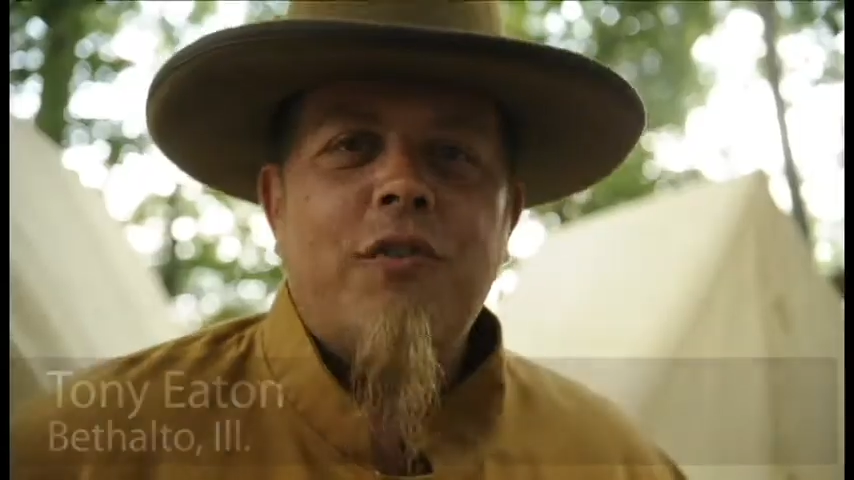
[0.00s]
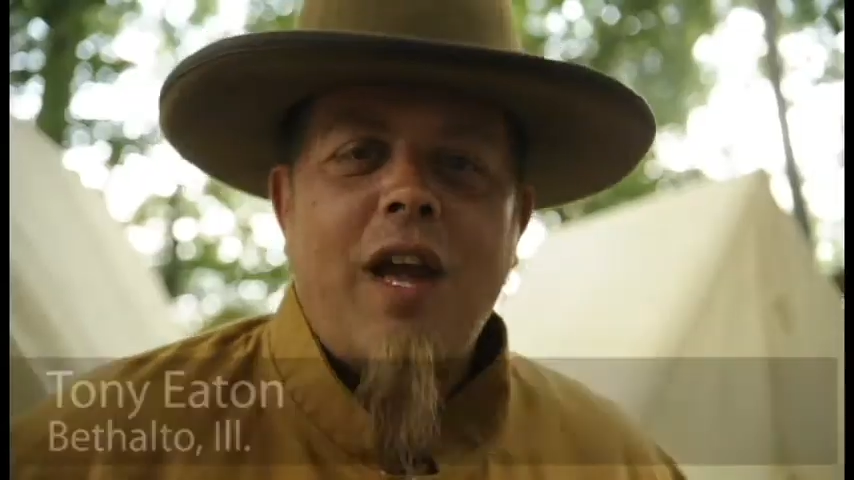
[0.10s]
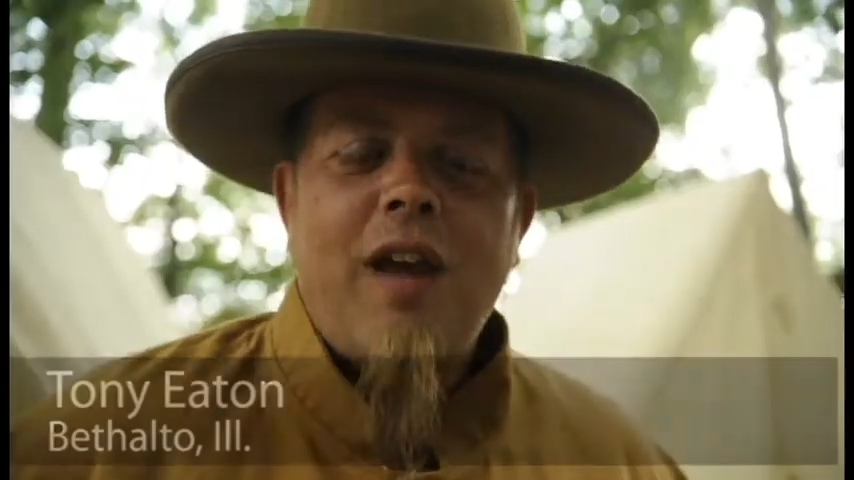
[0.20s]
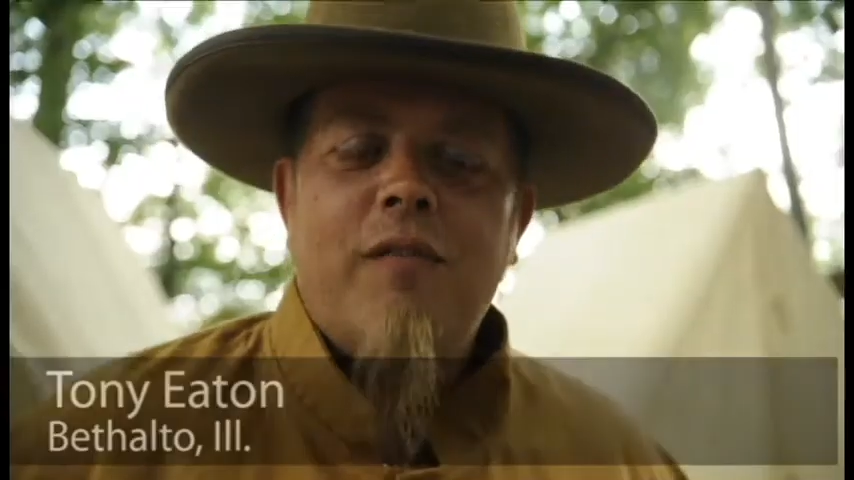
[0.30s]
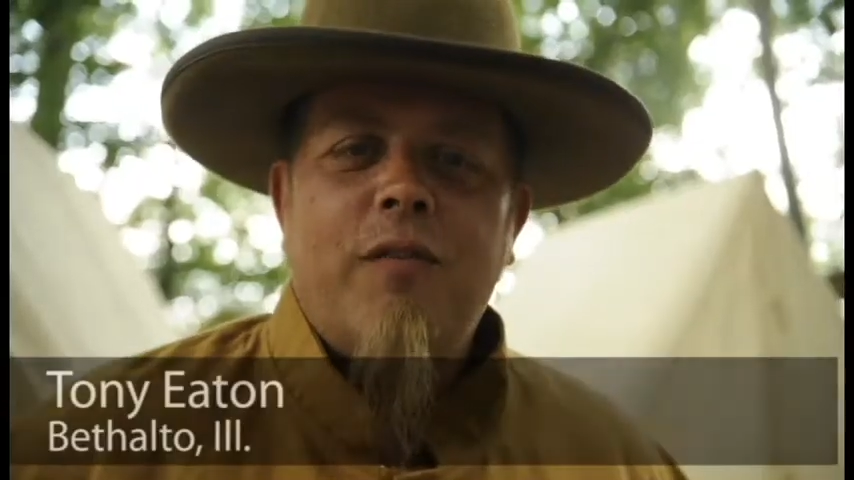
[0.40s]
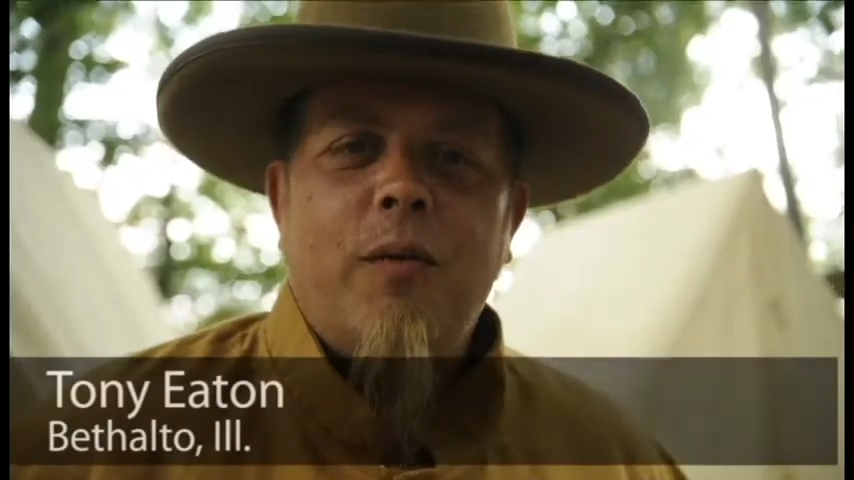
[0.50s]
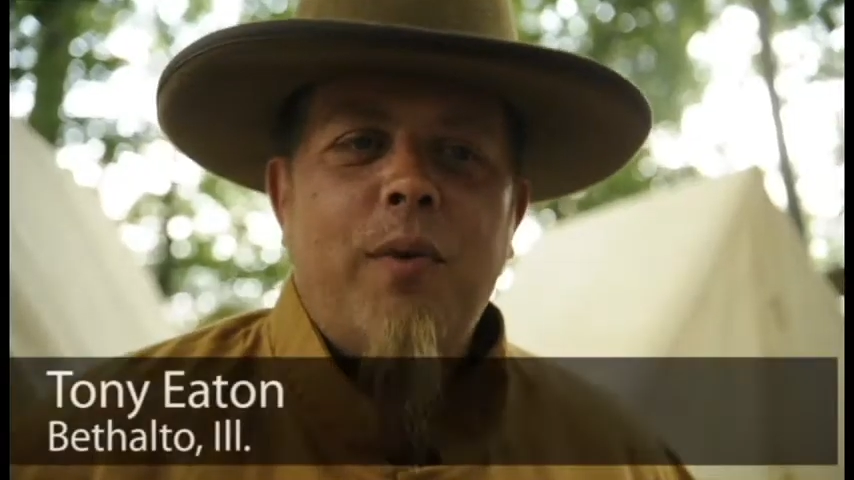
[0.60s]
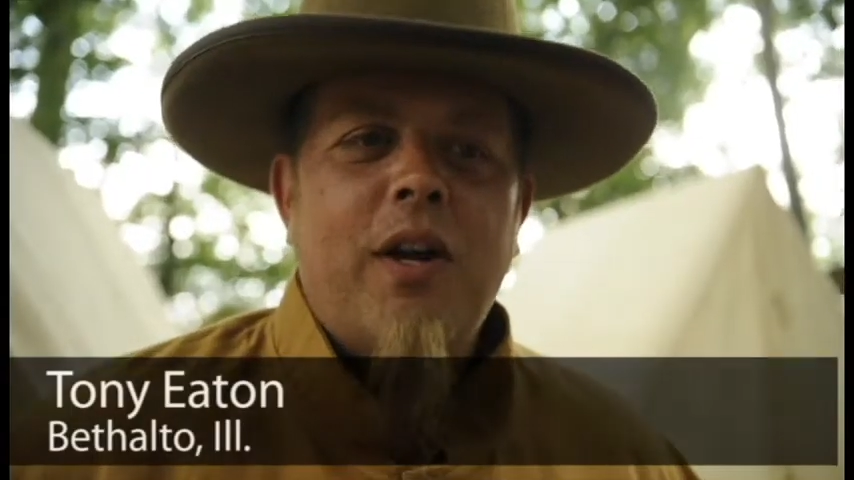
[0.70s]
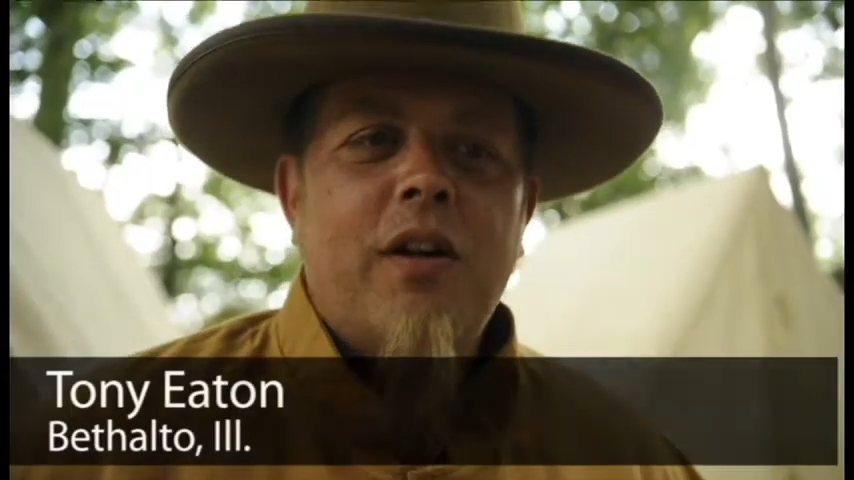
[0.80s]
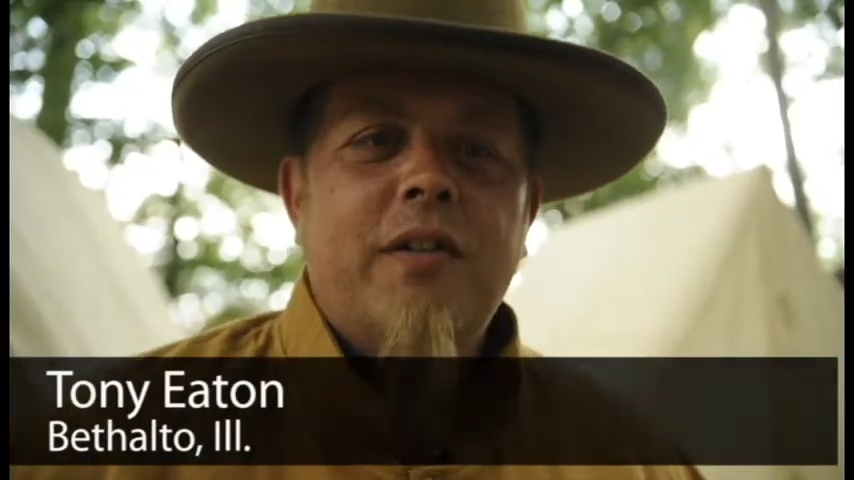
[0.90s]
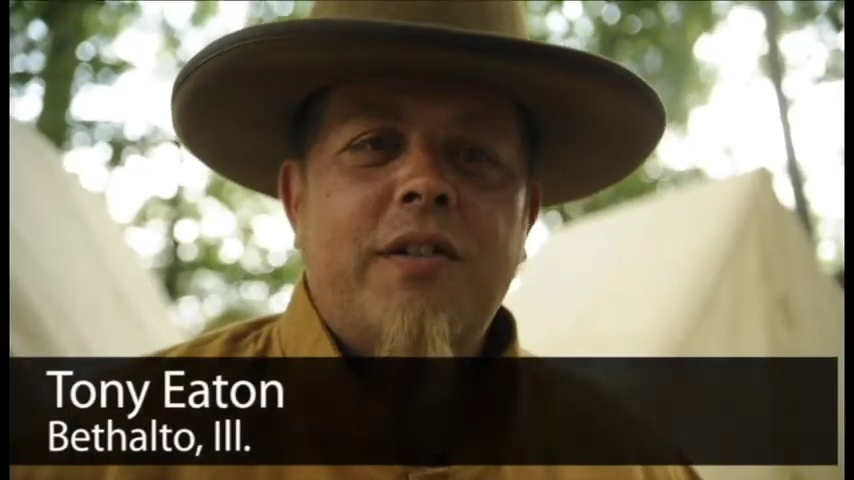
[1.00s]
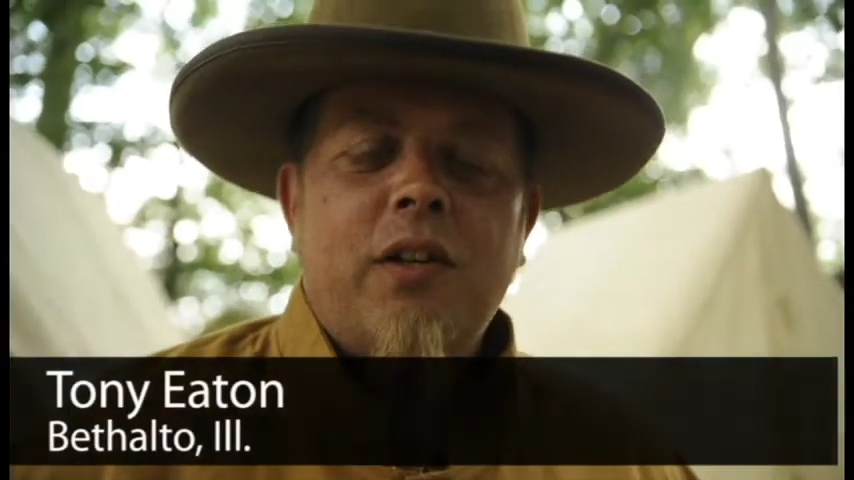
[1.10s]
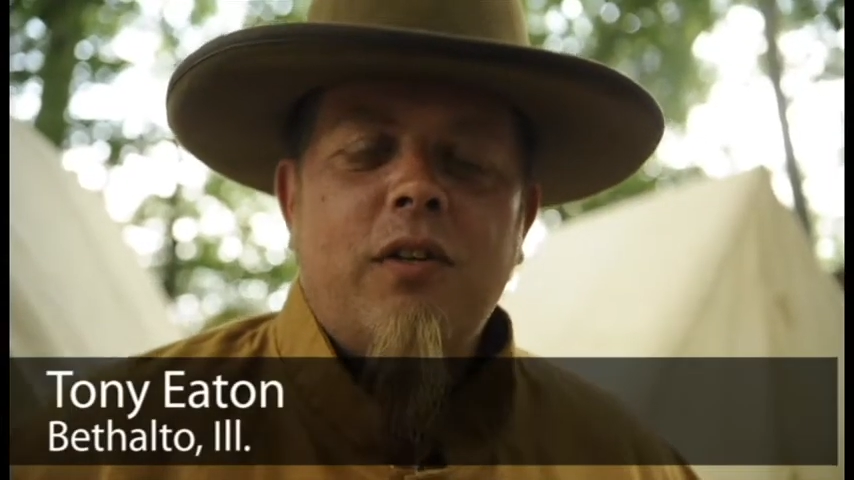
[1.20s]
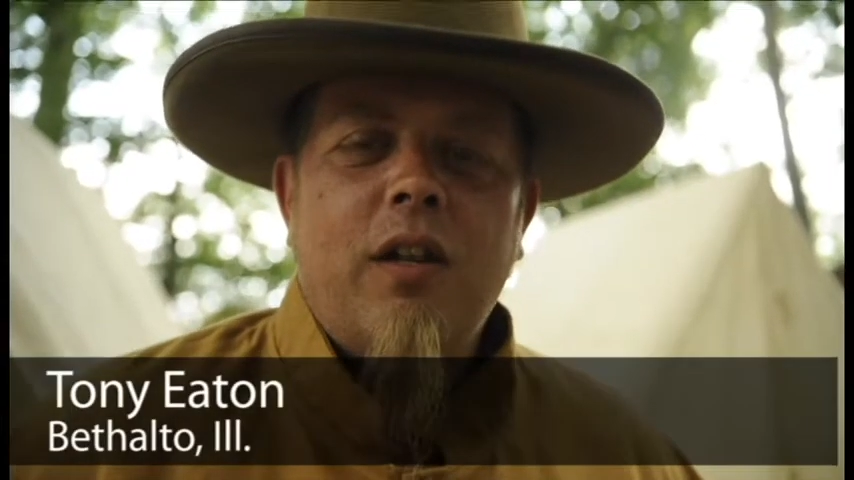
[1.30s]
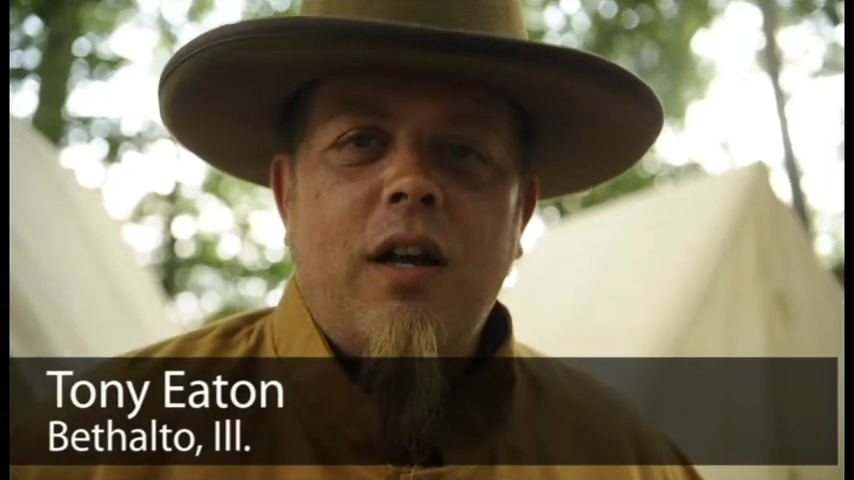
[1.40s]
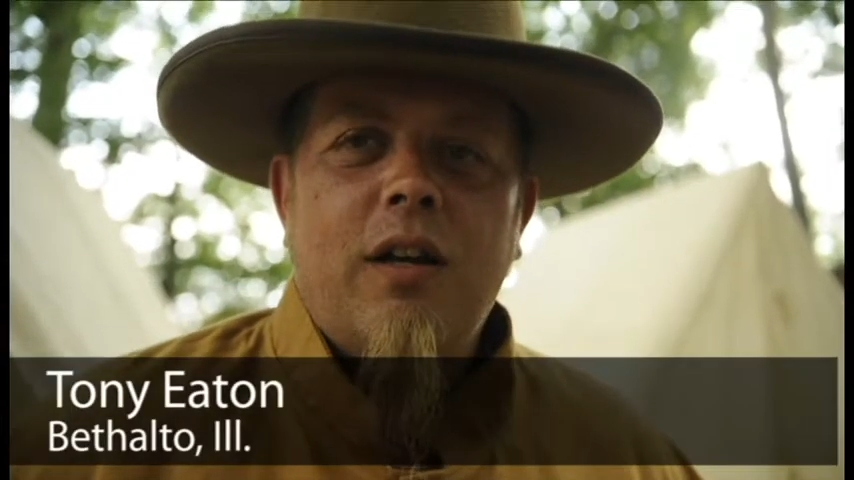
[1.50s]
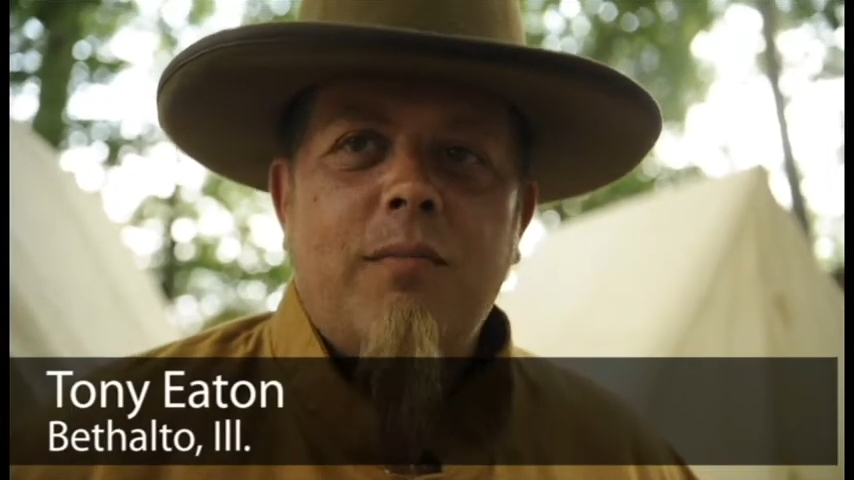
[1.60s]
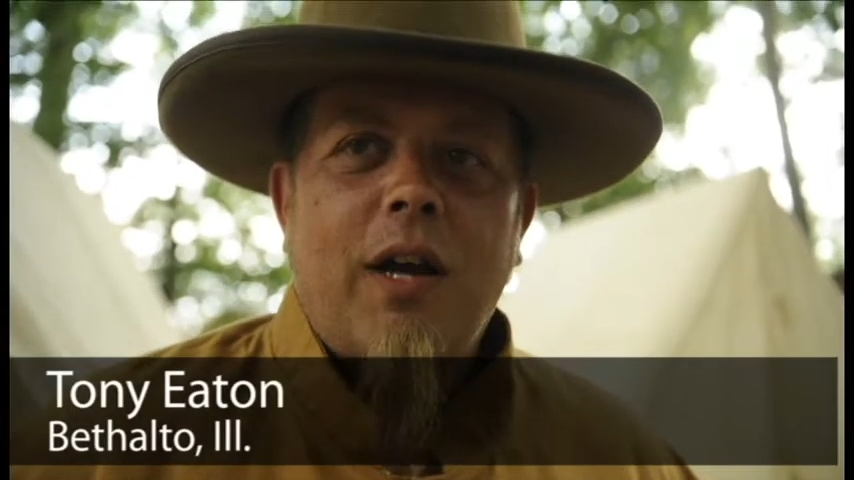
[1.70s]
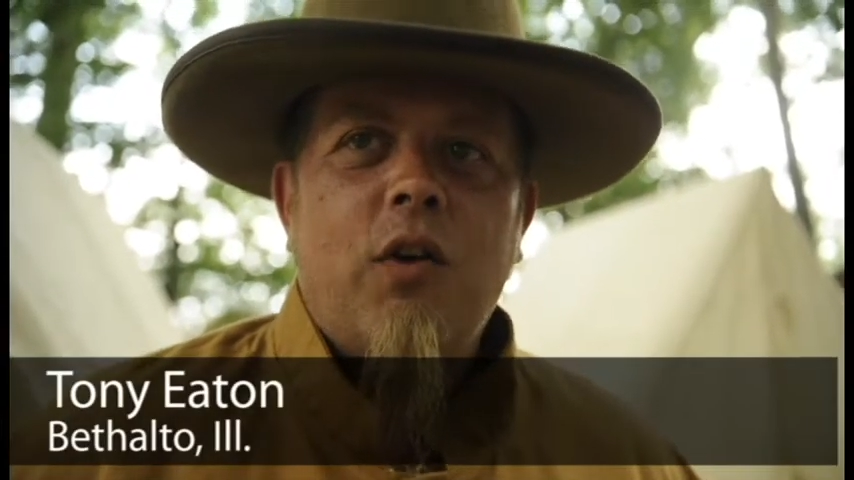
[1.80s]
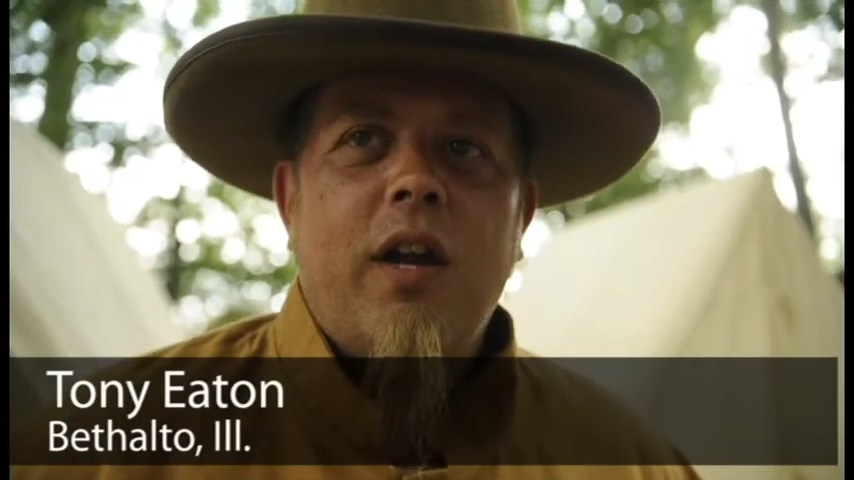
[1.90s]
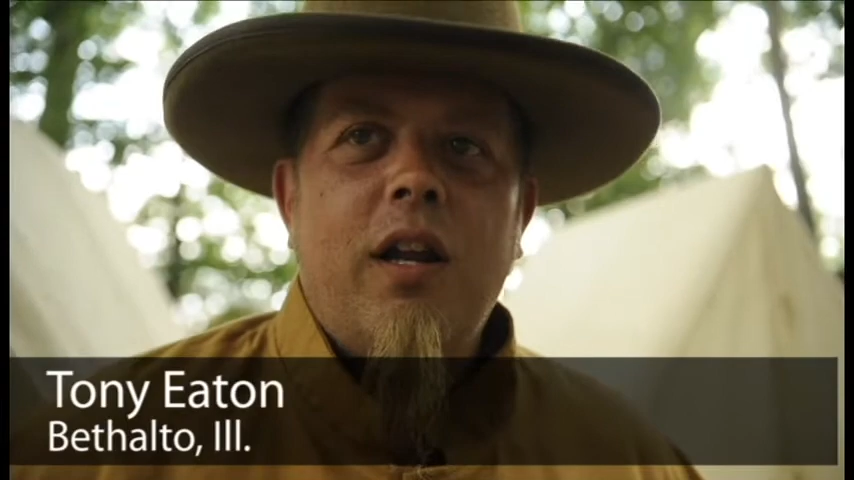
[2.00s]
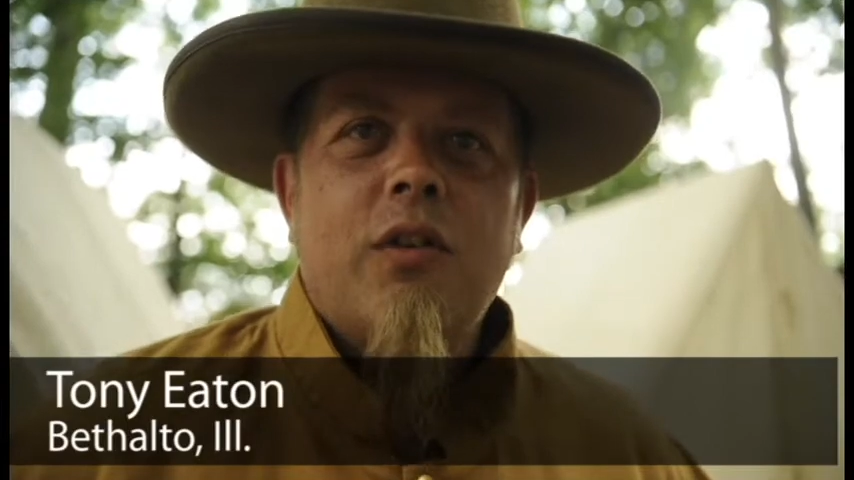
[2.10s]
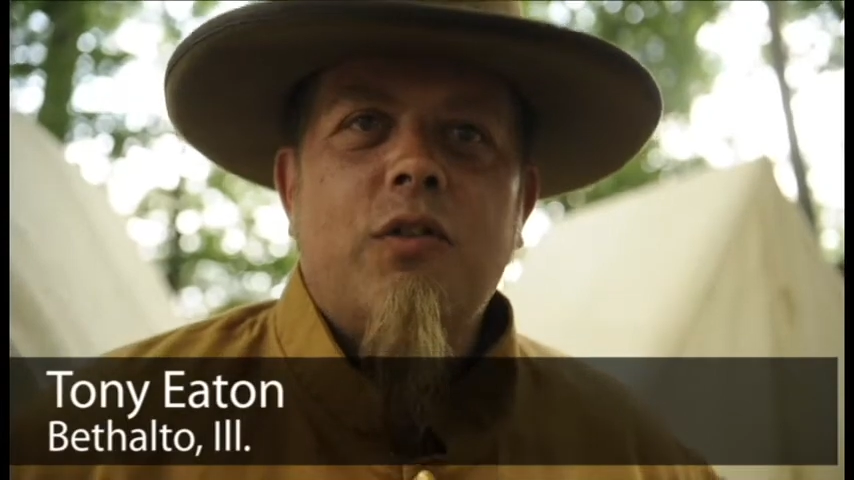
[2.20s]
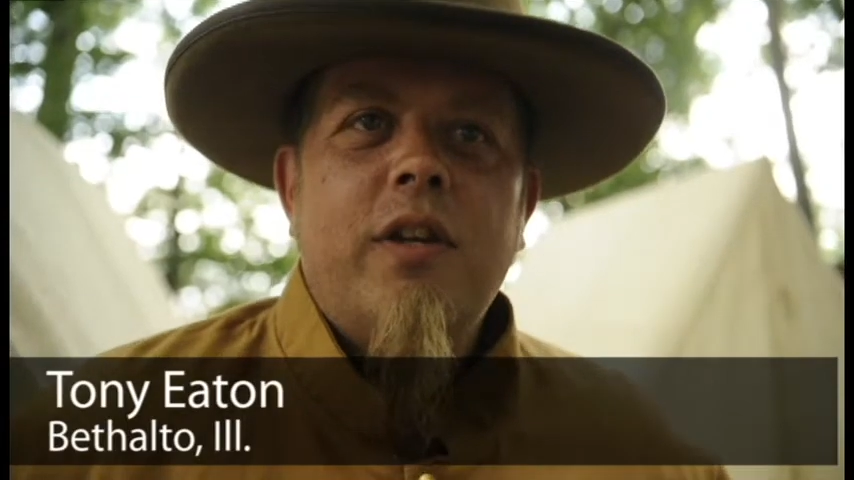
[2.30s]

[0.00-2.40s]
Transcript: have a beard until my great uncle.